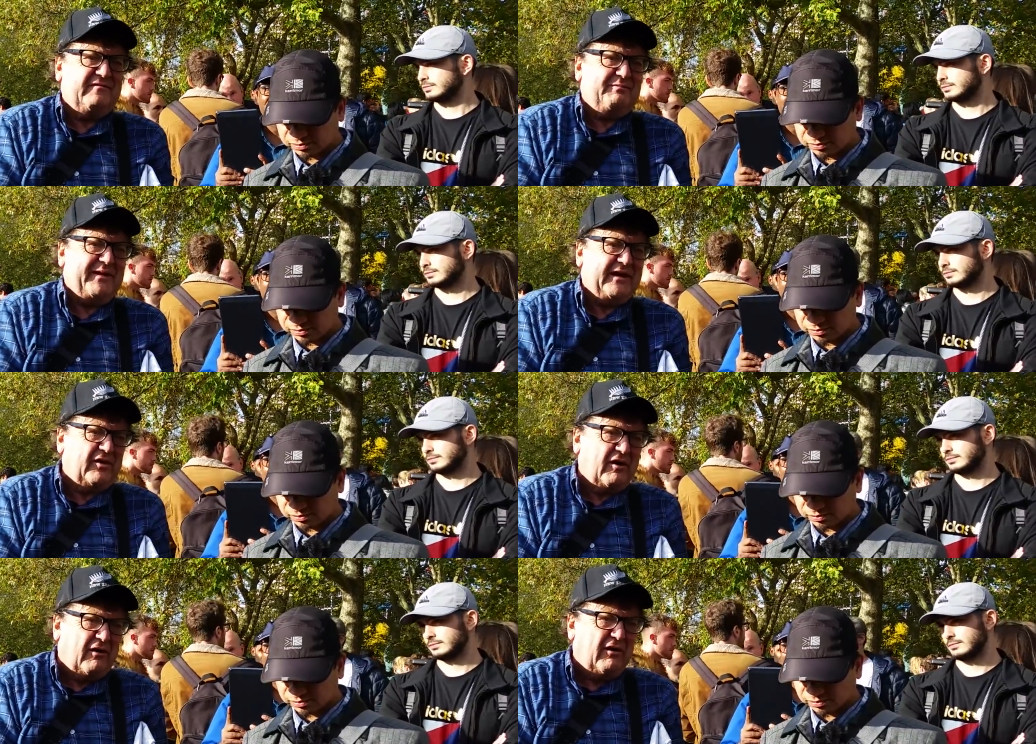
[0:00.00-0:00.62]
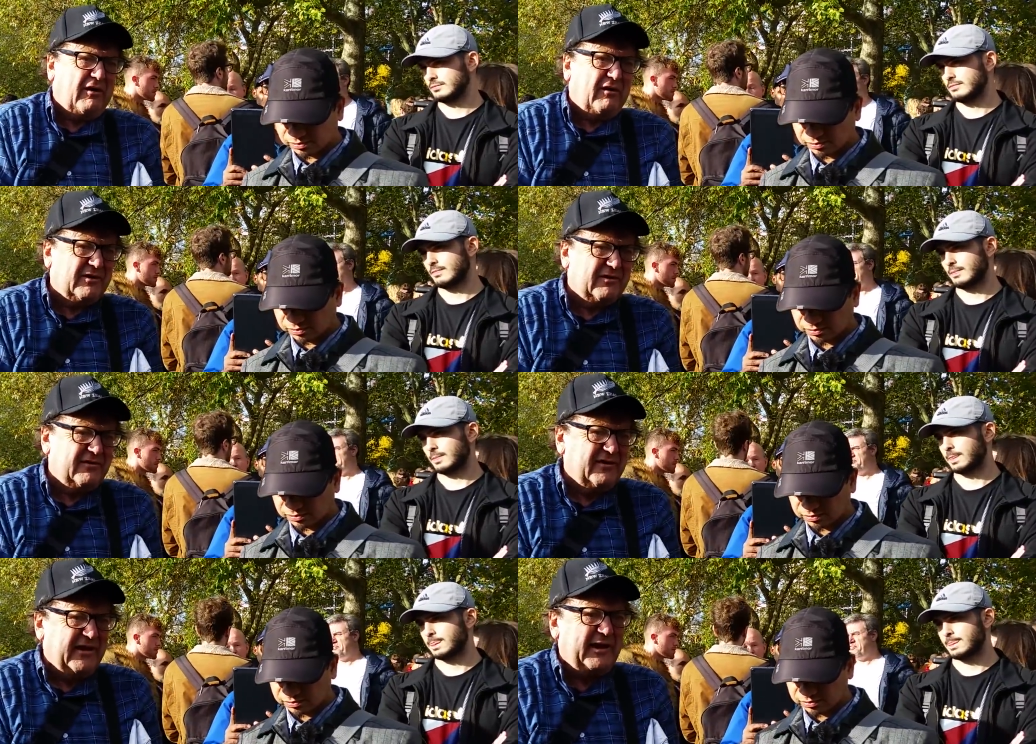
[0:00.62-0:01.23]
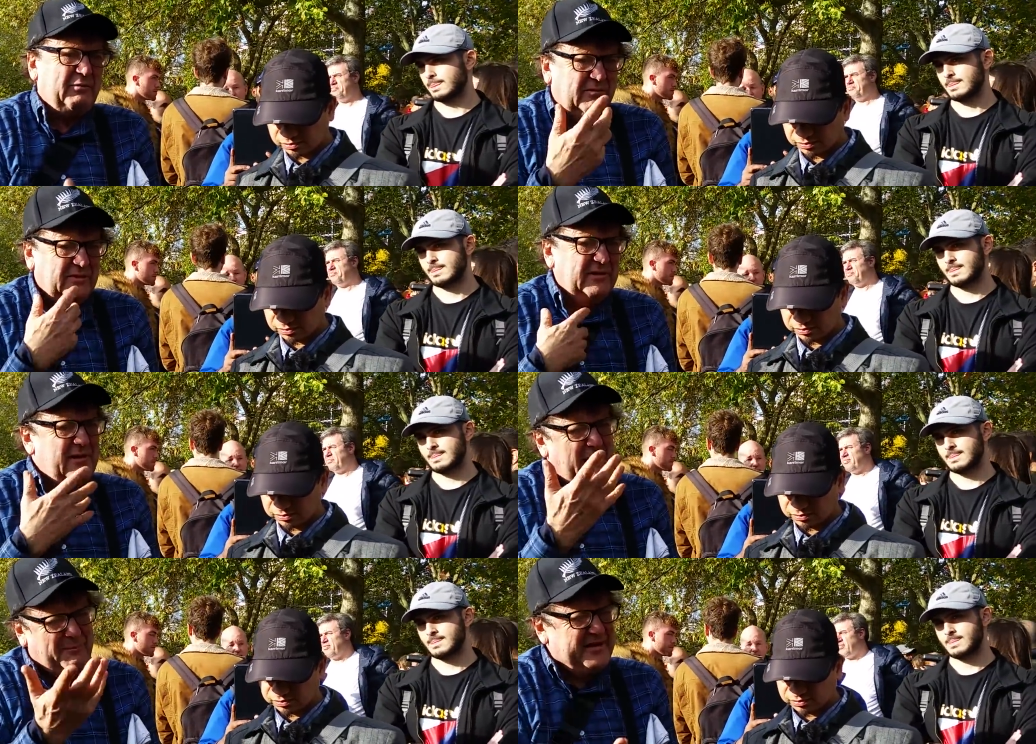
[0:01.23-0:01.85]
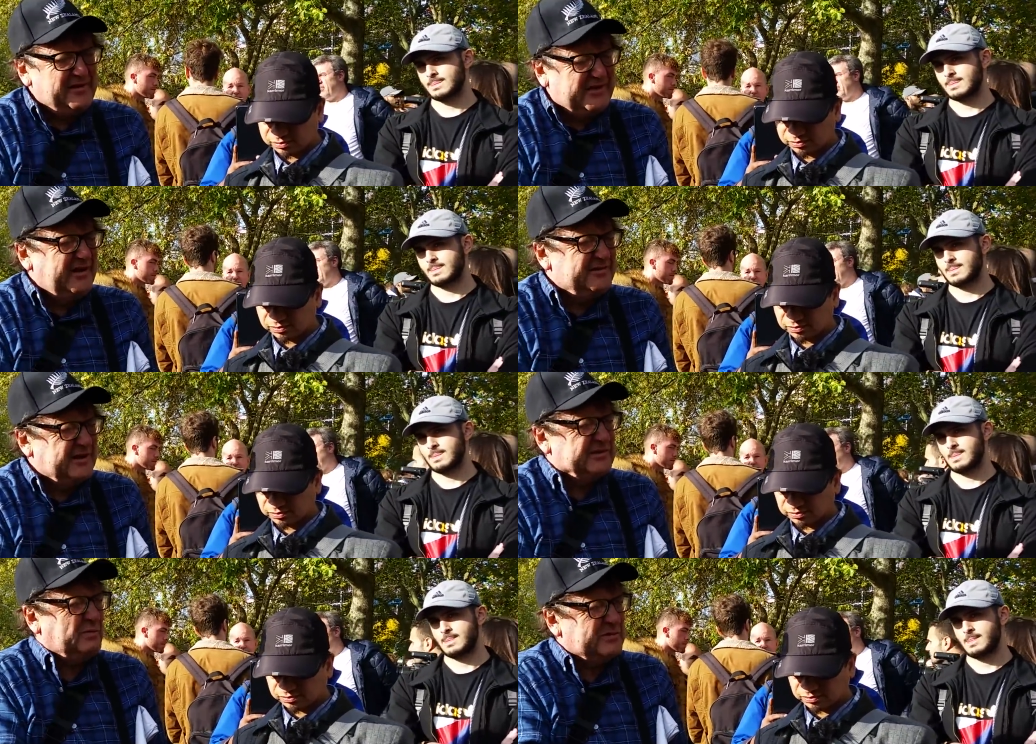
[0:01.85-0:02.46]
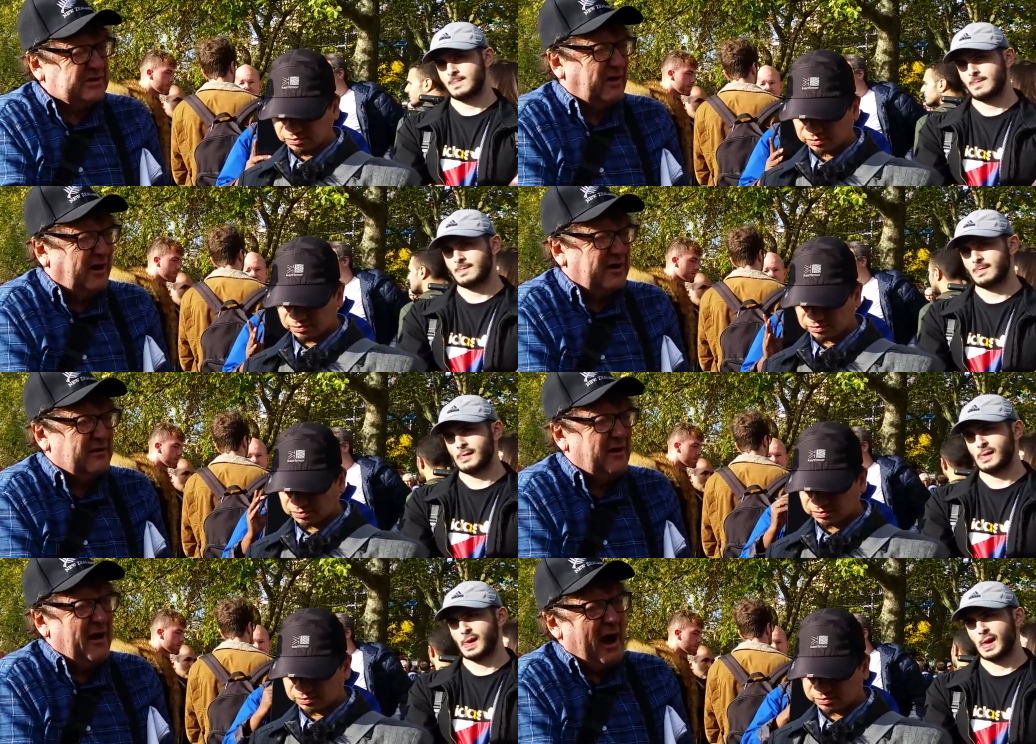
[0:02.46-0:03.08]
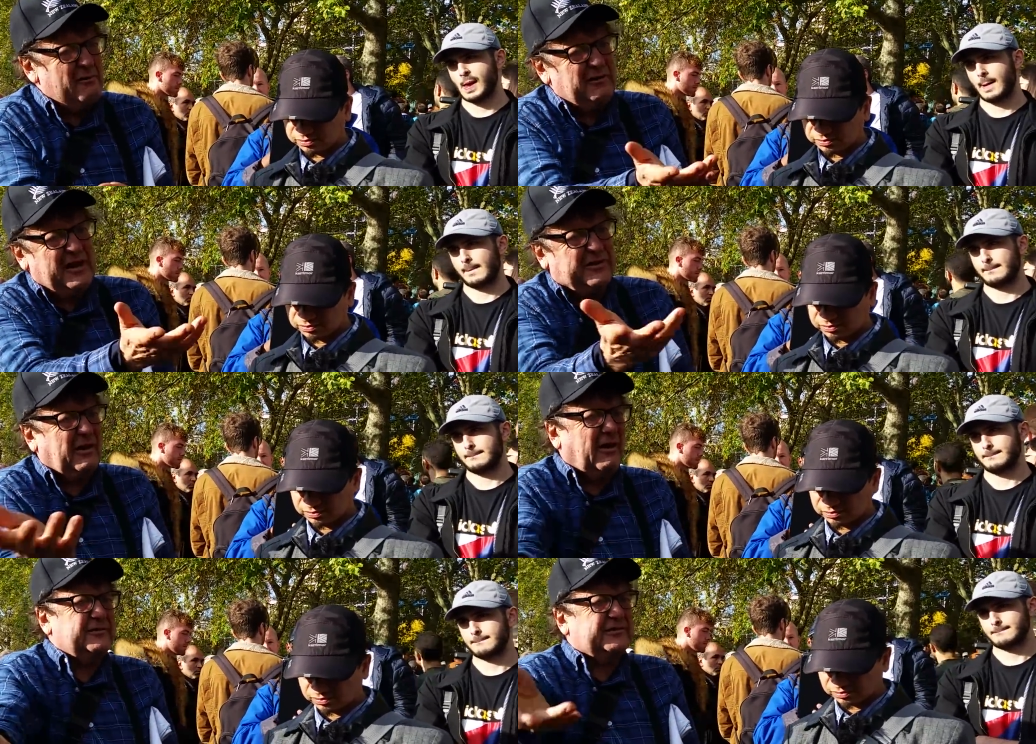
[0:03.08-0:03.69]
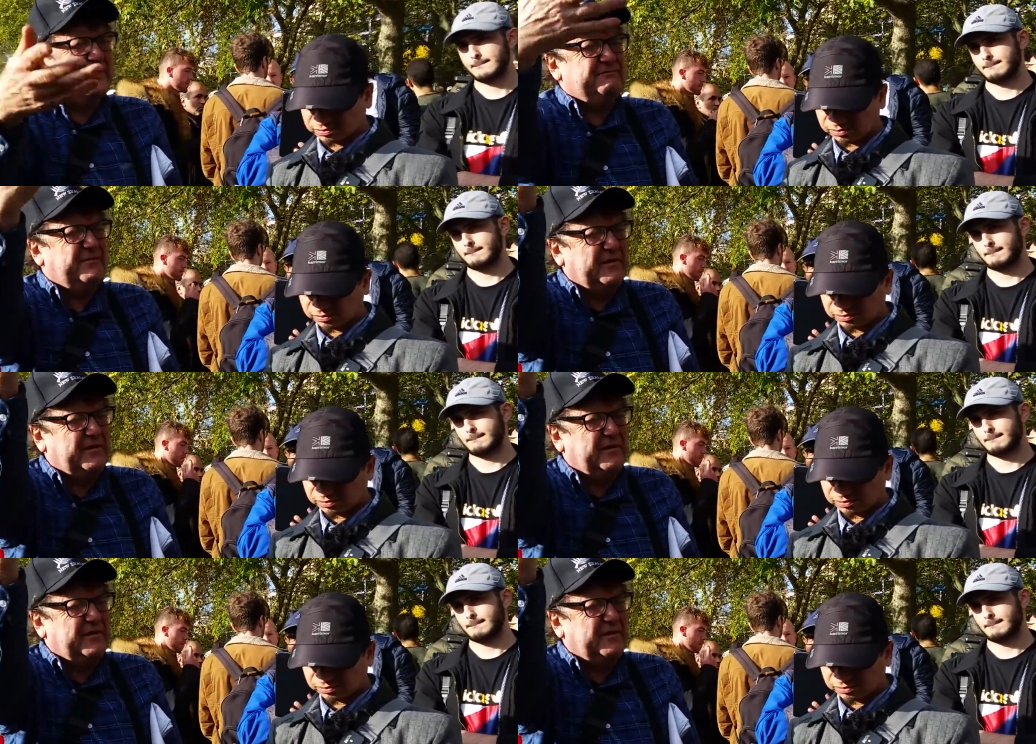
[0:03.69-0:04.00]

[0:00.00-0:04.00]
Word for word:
Speaker 1: have been God. He, I mean, Jesus was God. Only God can